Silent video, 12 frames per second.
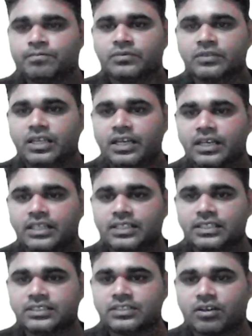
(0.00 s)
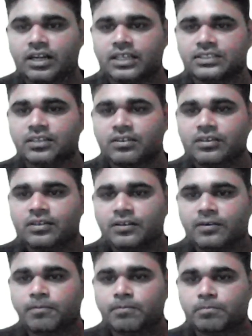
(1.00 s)
Another is called as the
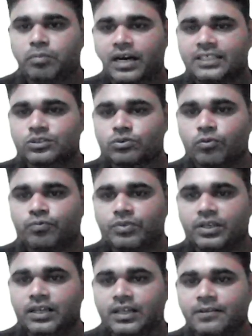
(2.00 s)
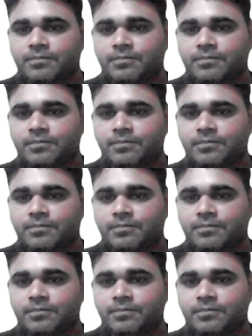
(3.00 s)
basophil,